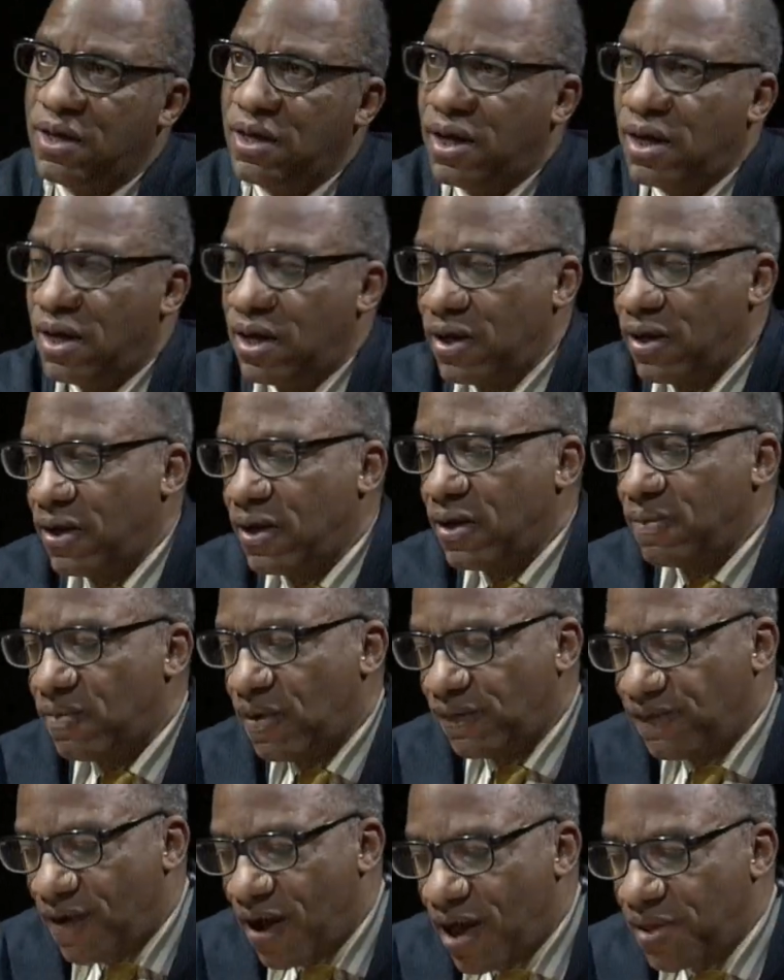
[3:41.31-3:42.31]
Uh, my
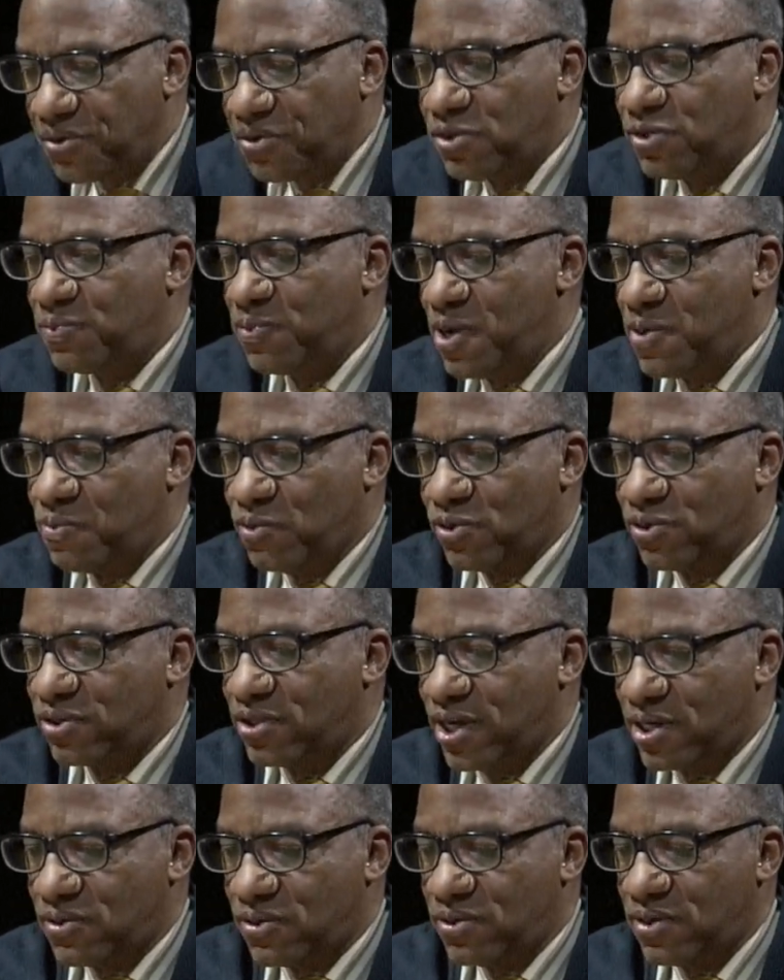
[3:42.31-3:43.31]
father's people
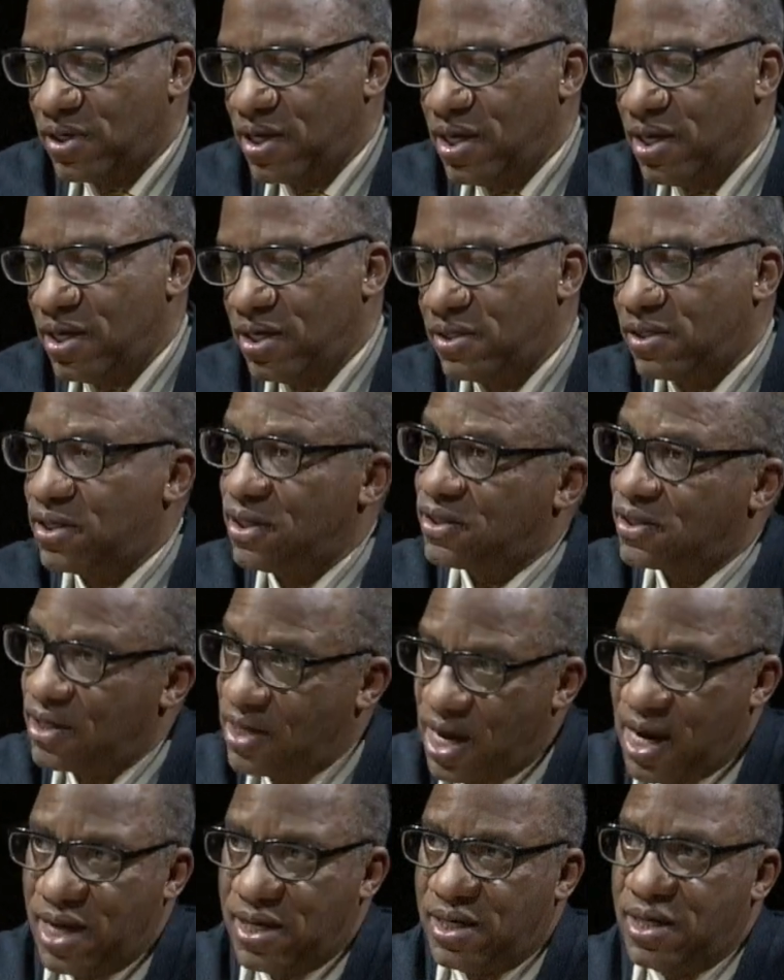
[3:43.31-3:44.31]
settled in
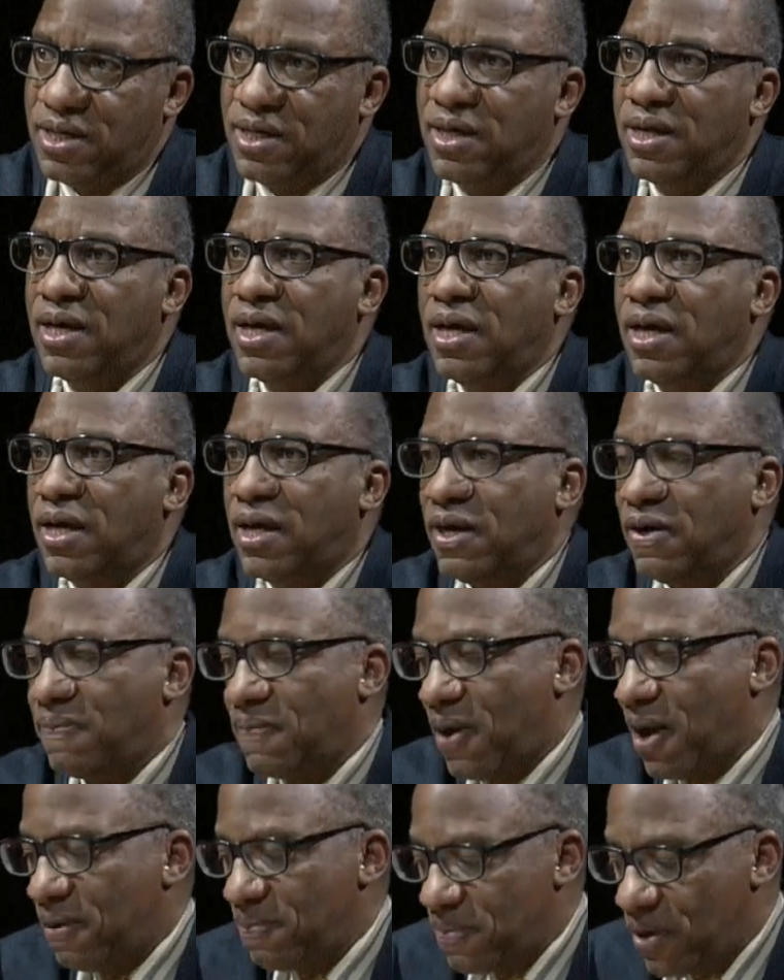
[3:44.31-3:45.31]
Cincinnati, and
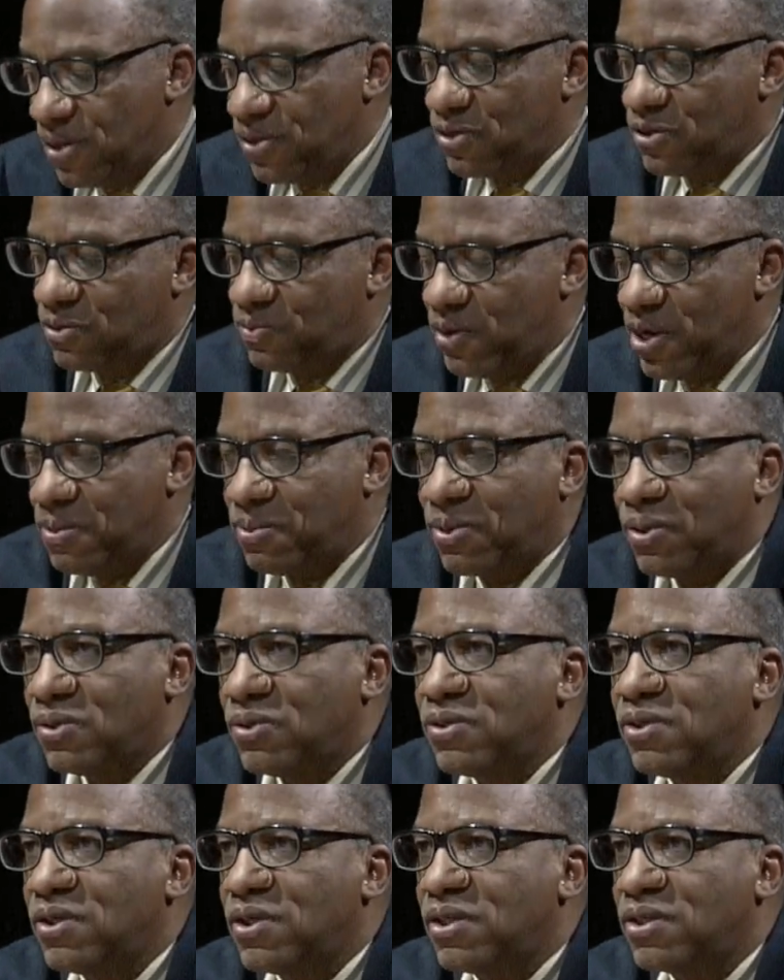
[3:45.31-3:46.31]
my mother's people
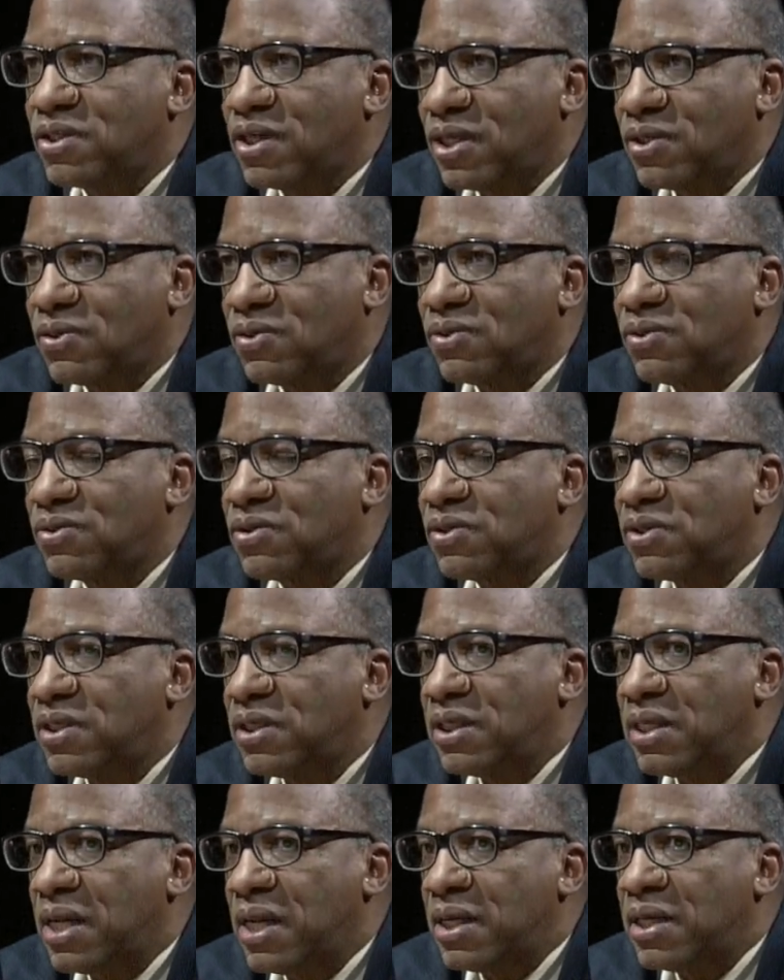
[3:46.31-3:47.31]
settled
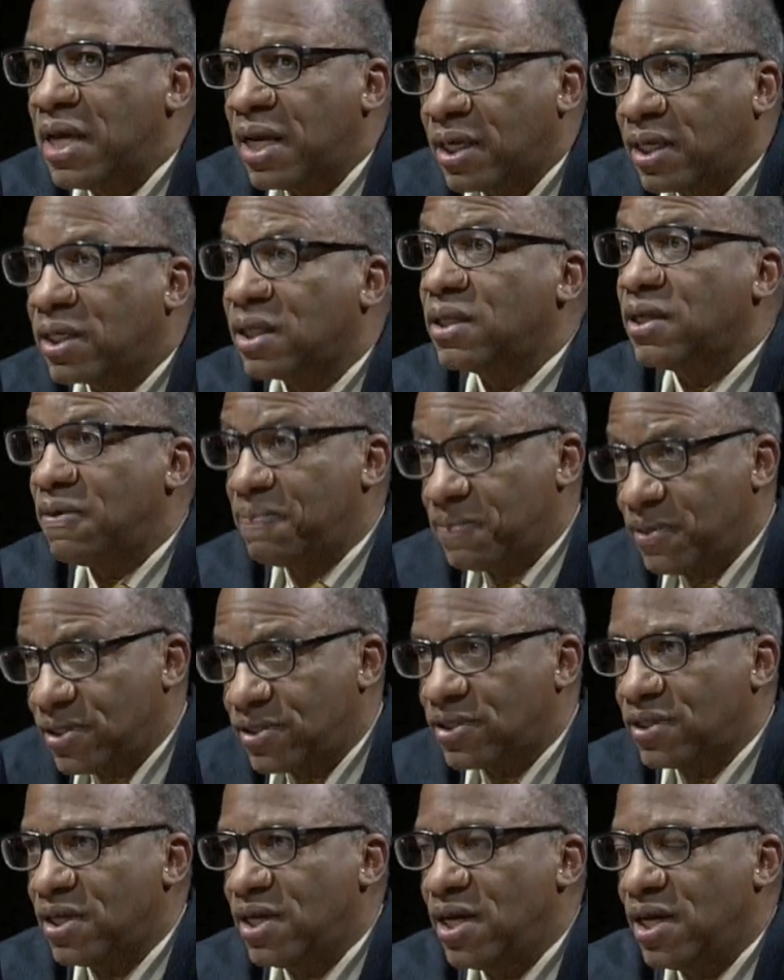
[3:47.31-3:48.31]
in
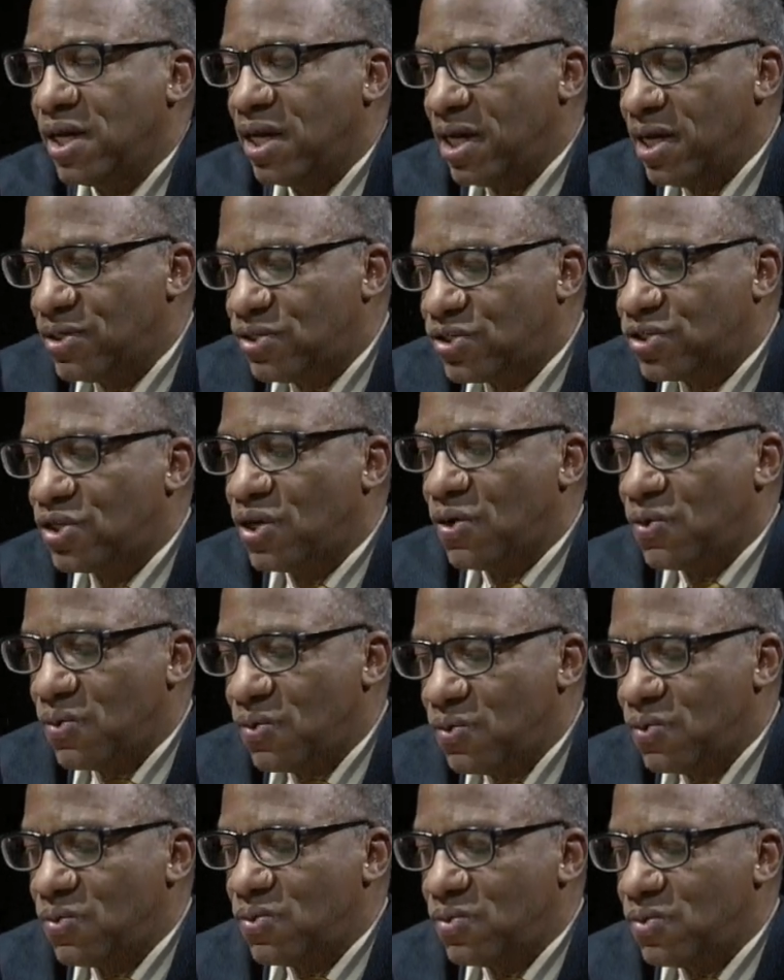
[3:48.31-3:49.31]
Columbus. And so
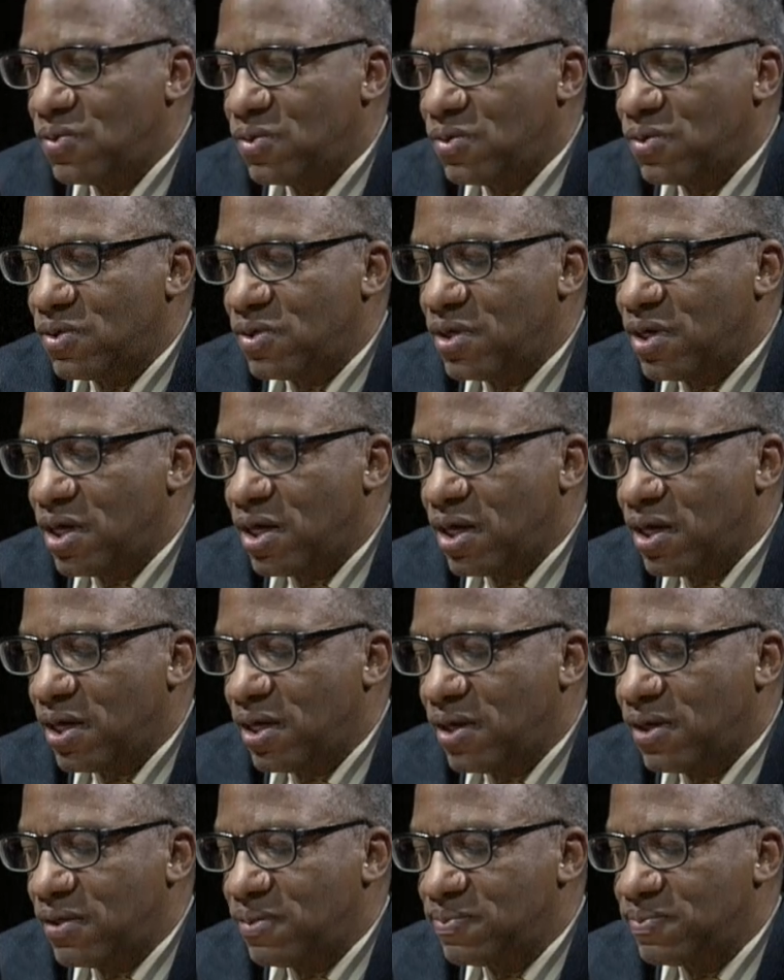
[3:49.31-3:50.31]

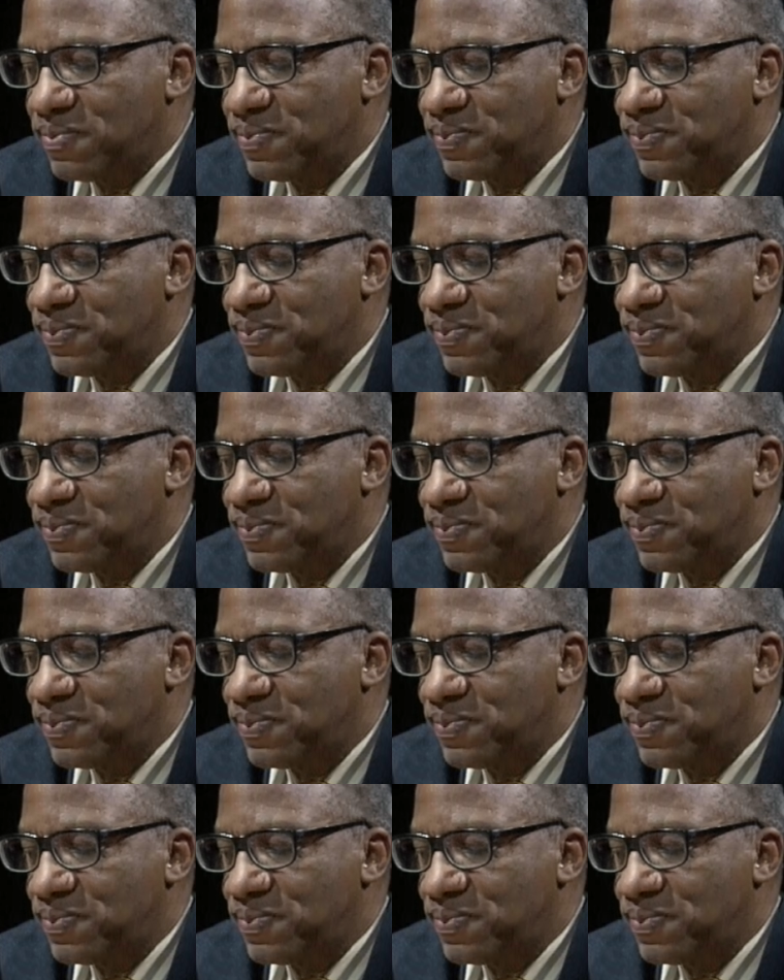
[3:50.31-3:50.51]
um,